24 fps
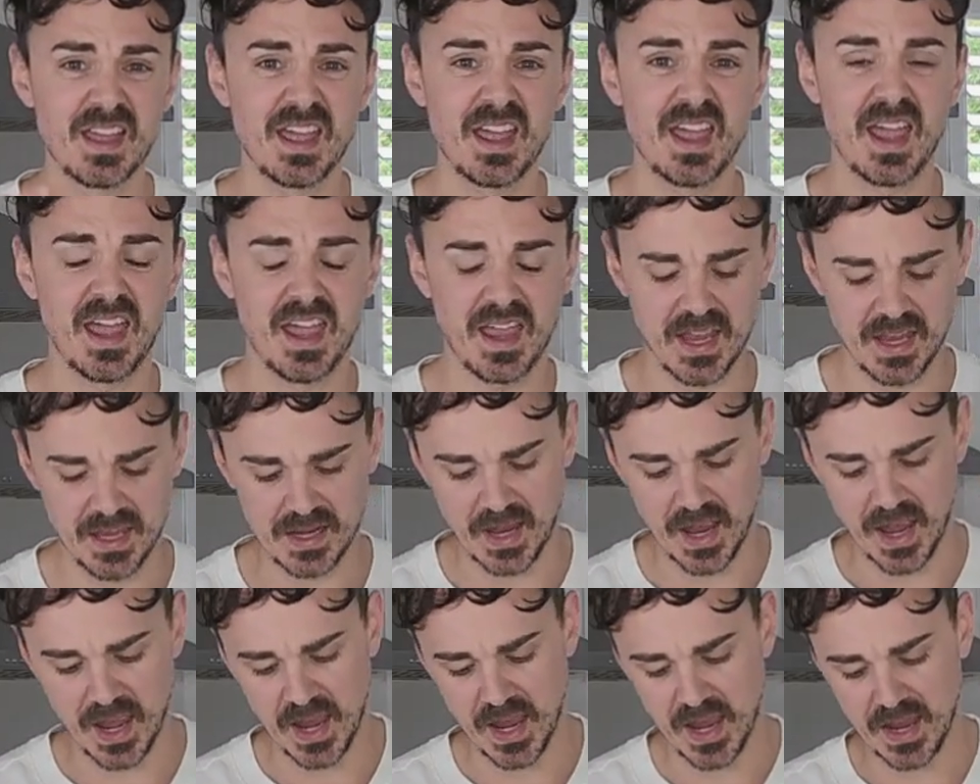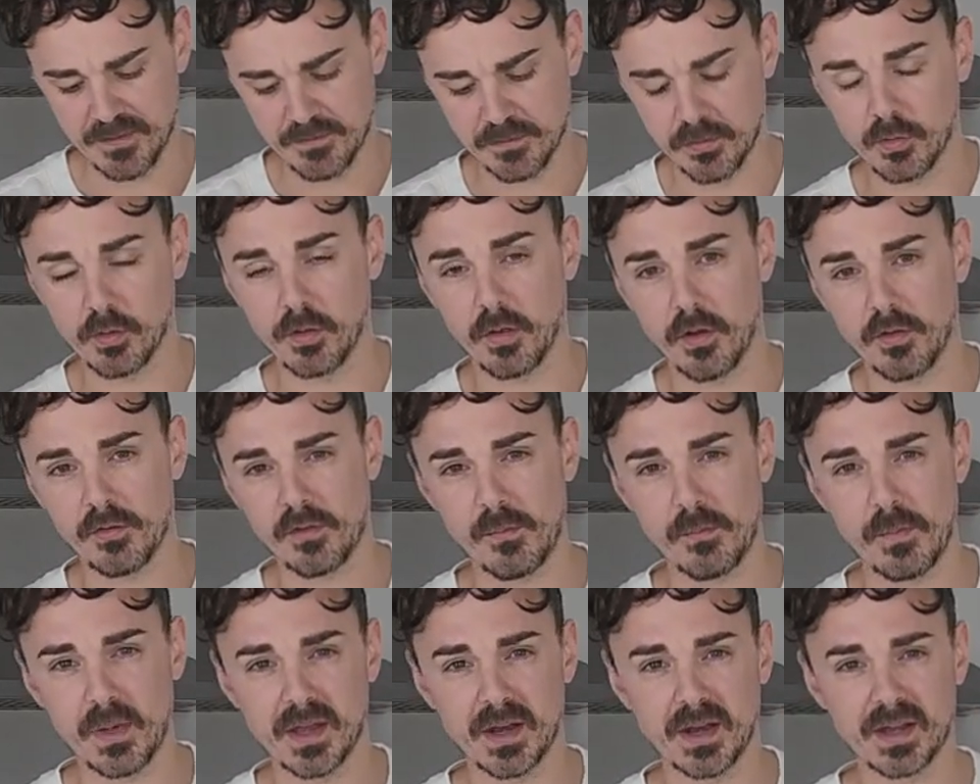in a handful of
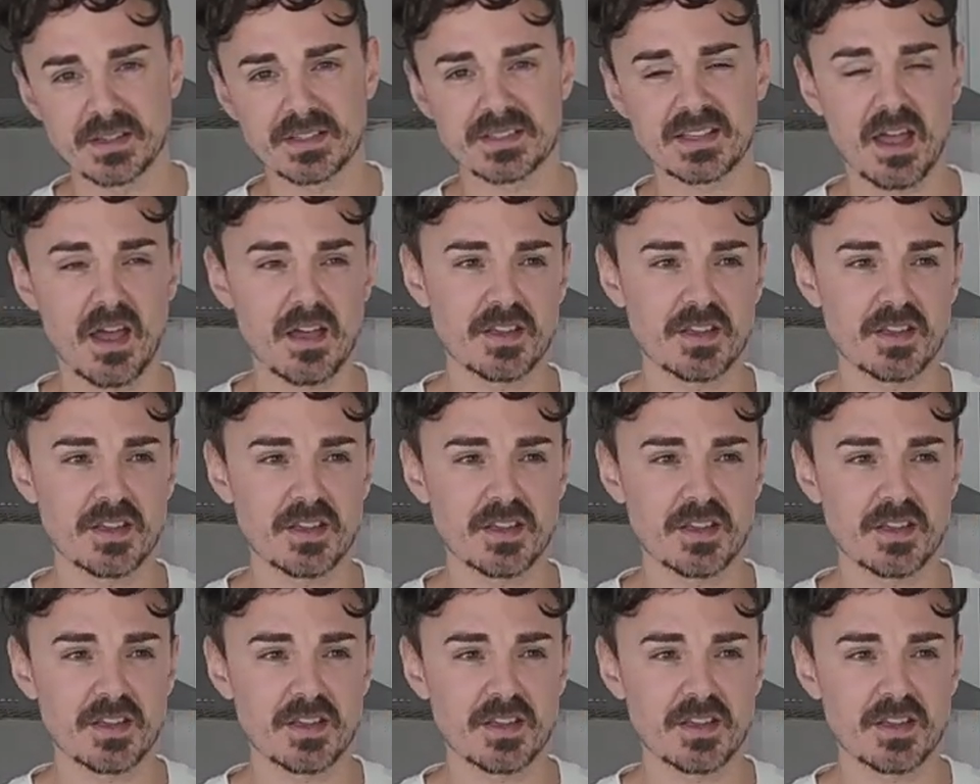minutes.